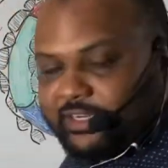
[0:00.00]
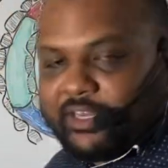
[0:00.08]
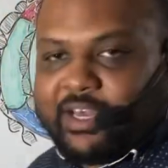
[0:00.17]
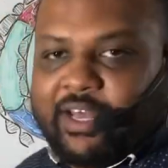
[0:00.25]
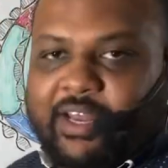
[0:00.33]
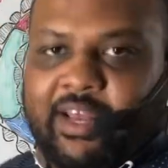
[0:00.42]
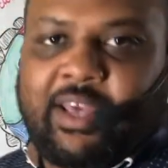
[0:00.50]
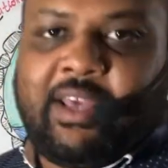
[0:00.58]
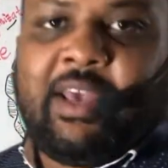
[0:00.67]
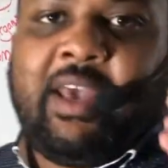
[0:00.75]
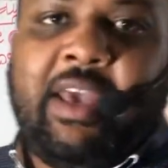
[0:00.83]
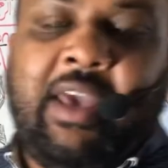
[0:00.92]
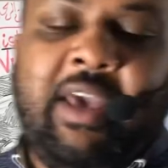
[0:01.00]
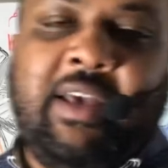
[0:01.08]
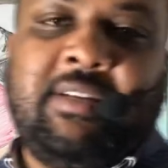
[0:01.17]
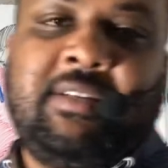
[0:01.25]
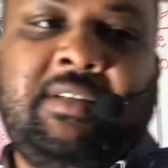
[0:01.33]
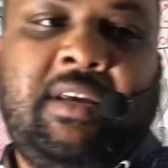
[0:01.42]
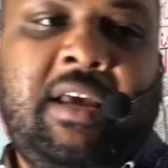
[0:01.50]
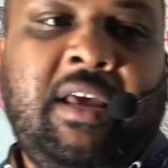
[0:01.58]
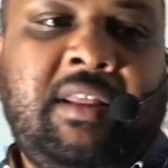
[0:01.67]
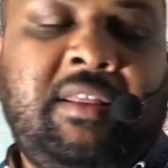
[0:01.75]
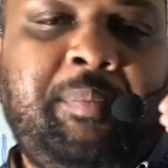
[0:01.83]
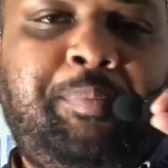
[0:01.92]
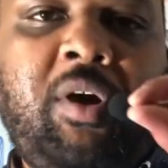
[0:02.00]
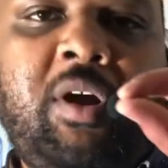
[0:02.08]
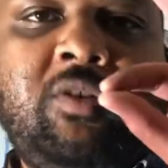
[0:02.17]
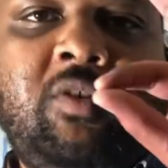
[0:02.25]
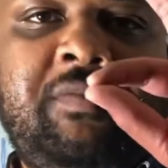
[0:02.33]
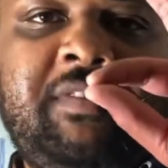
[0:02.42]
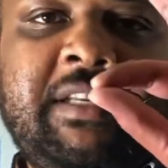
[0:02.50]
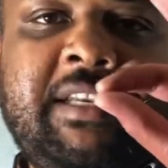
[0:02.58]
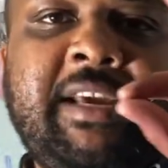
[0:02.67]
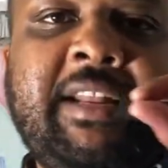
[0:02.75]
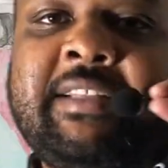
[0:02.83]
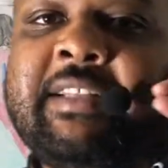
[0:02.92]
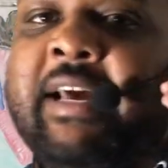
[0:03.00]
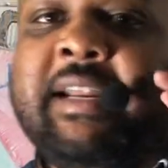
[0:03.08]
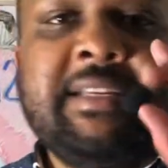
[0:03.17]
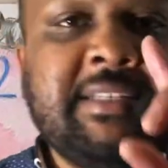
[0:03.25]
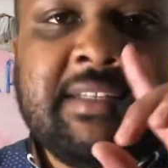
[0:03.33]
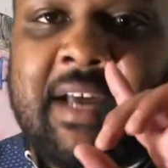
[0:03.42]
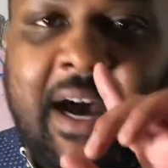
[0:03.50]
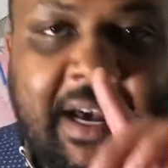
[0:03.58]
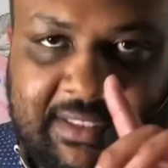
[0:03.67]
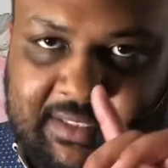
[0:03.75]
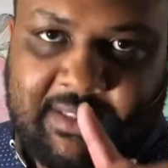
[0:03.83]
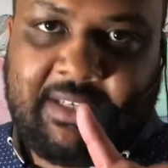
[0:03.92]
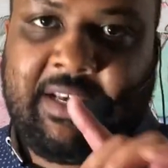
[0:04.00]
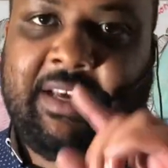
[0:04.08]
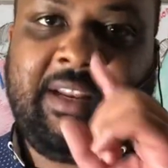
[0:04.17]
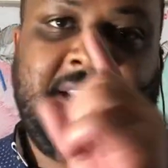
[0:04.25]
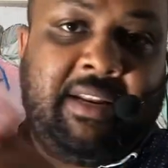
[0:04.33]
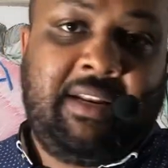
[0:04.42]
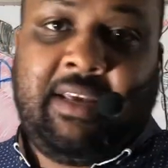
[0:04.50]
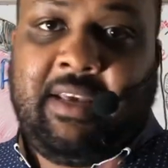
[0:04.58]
DNA is the part of the DNA that is not in a